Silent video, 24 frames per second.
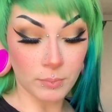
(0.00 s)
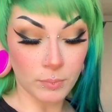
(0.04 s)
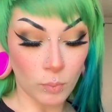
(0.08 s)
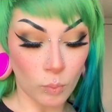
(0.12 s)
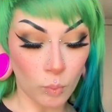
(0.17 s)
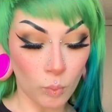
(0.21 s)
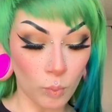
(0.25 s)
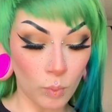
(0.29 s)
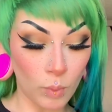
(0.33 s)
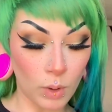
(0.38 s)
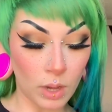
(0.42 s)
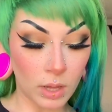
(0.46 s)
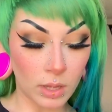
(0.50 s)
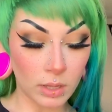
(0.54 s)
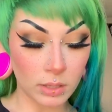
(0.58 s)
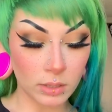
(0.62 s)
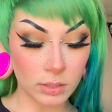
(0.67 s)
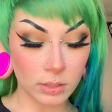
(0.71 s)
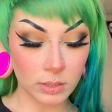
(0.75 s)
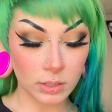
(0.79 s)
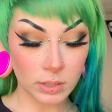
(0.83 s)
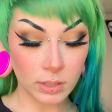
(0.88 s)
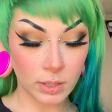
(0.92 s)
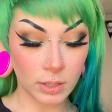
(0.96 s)

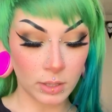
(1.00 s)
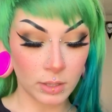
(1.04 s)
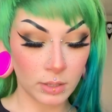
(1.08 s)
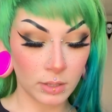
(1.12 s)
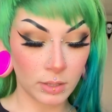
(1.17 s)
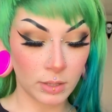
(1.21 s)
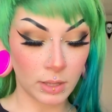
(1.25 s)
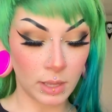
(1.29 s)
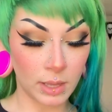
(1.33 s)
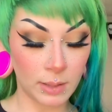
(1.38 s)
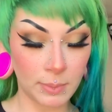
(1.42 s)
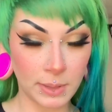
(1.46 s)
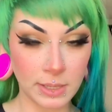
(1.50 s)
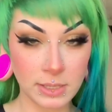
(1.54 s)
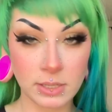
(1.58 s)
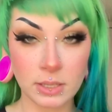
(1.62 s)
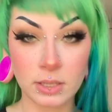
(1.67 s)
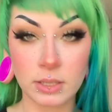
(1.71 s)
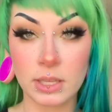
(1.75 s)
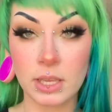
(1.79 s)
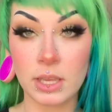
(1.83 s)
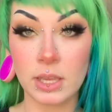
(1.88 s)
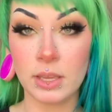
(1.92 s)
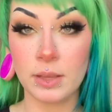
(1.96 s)
While I
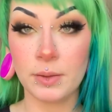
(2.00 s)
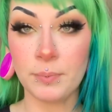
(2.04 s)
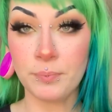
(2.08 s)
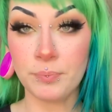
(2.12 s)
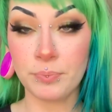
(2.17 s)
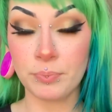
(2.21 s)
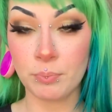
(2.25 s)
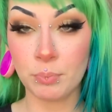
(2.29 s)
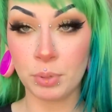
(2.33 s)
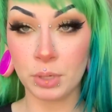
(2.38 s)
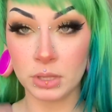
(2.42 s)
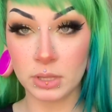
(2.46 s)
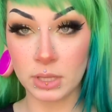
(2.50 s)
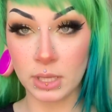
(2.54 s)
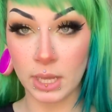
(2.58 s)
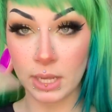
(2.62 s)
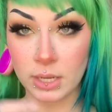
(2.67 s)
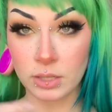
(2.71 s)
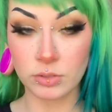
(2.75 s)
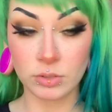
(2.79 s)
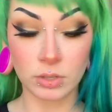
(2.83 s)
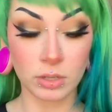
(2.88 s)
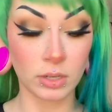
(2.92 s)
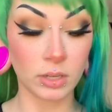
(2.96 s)
basically put the
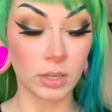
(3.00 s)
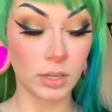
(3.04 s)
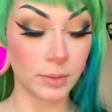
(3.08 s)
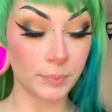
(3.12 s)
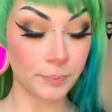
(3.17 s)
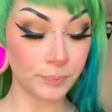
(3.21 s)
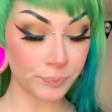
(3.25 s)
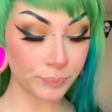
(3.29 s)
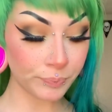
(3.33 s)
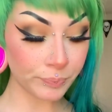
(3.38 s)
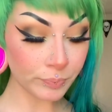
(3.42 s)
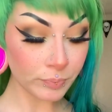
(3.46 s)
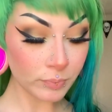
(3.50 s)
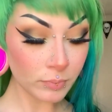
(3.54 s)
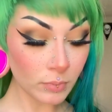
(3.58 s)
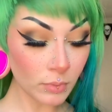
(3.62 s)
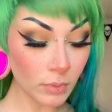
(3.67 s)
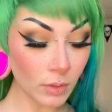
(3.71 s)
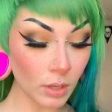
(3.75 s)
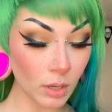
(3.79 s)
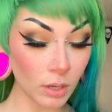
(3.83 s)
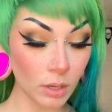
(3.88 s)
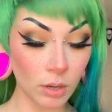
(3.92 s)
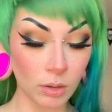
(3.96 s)
extra
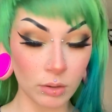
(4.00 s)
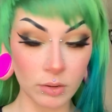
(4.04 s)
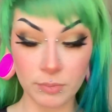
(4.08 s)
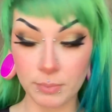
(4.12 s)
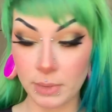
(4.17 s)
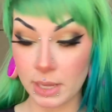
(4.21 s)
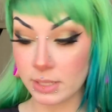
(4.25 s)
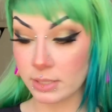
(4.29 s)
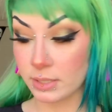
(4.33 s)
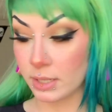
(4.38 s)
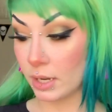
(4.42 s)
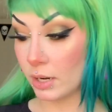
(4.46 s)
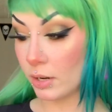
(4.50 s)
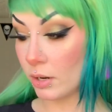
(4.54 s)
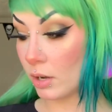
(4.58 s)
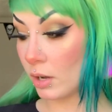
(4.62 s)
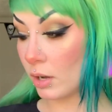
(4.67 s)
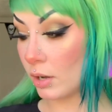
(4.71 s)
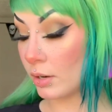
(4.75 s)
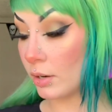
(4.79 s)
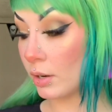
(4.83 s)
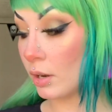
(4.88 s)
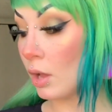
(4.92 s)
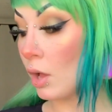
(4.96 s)
coat of mascara
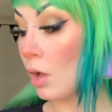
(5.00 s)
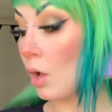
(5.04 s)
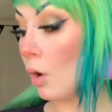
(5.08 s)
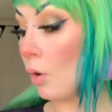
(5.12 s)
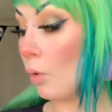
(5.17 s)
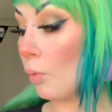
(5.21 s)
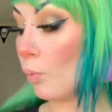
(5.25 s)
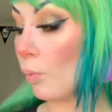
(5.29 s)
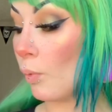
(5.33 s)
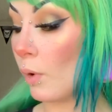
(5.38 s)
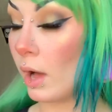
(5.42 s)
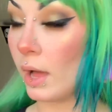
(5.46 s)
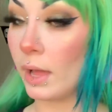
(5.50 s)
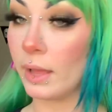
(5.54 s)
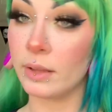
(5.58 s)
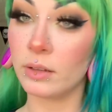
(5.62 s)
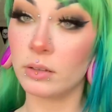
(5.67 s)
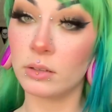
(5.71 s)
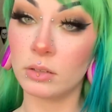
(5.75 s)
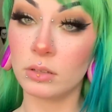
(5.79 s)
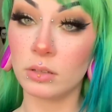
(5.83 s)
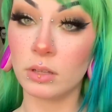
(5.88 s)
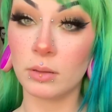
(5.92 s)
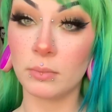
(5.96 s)
on
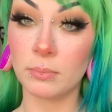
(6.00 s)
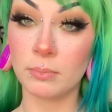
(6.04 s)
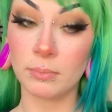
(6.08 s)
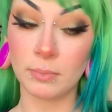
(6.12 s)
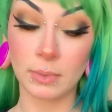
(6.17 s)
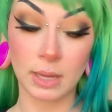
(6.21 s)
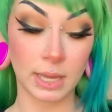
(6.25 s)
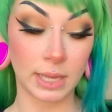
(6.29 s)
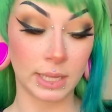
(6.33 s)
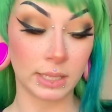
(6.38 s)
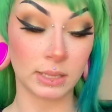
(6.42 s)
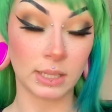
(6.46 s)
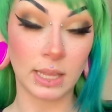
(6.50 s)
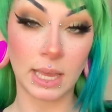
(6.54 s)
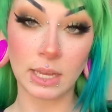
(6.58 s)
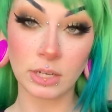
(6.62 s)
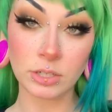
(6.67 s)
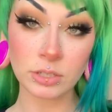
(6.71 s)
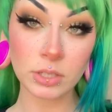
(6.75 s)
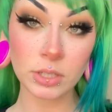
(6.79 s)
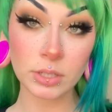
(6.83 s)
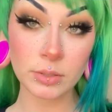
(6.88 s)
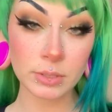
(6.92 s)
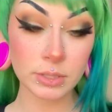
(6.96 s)
while my
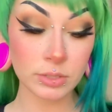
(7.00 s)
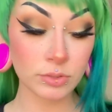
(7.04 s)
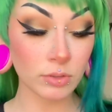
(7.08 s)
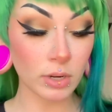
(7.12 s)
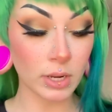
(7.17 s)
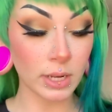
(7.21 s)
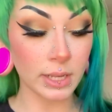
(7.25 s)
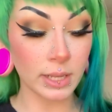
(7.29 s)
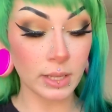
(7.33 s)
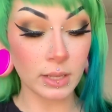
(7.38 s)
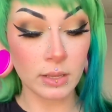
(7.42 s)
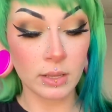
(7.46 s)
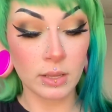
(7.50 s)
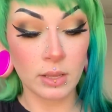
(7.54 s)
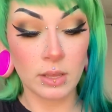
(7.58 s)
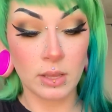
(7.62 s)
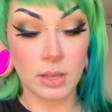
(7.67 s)
lash glue is drying.